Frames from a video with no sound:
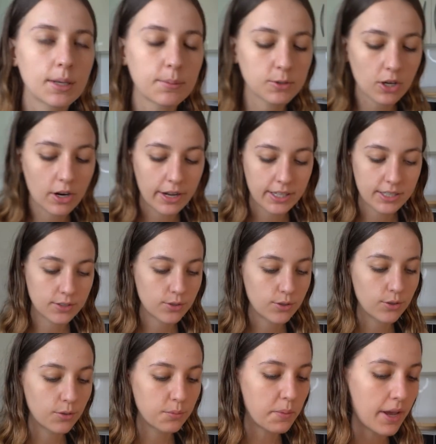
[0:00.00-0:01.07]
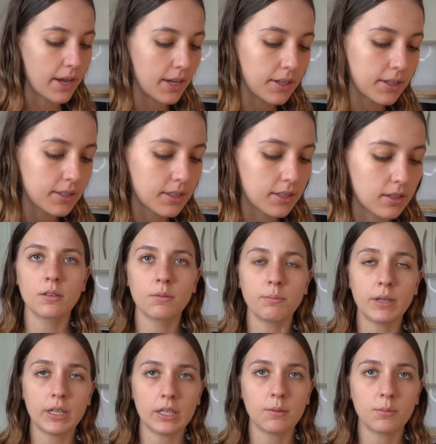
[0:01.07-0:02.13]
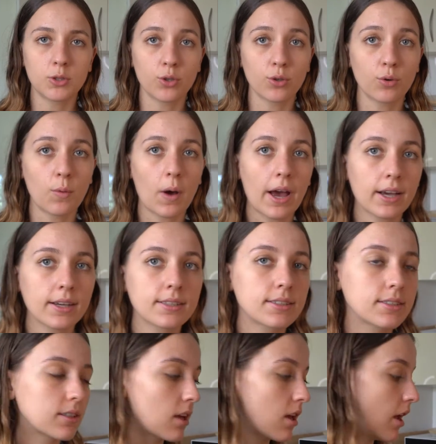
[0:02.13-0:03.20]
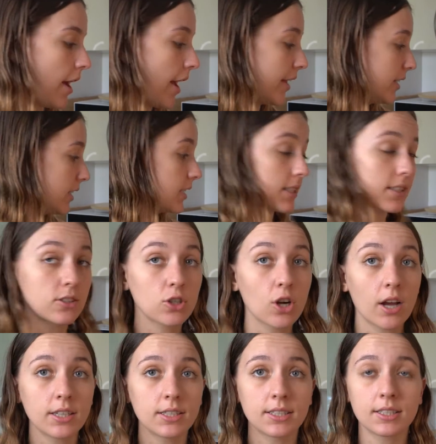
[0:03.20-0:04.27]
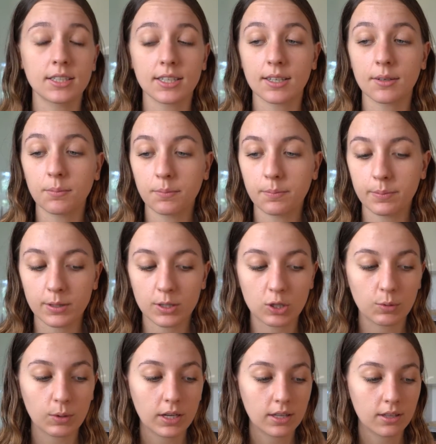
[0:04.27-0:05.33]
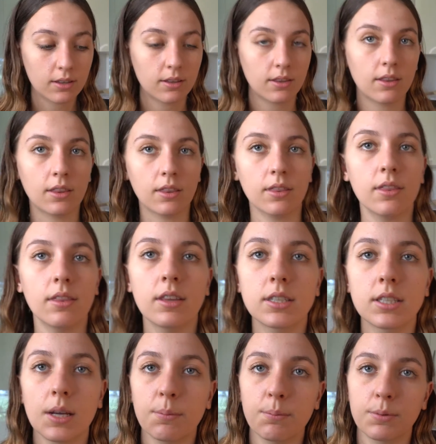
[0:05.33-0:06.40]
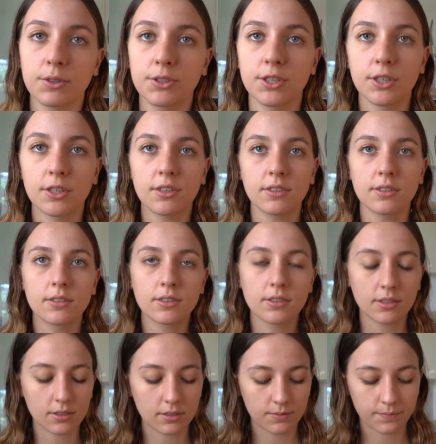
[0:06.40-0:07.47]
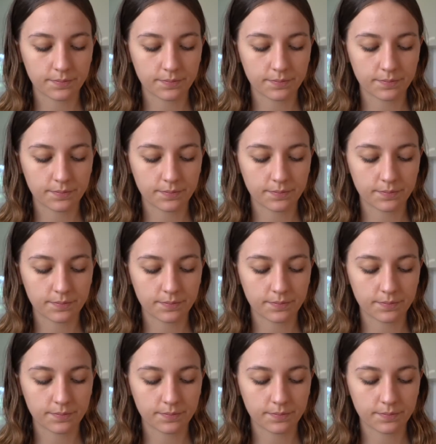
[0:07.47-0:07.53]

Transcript: I'm trying to make medium sugar wax, I need to try and stick between the temperatures.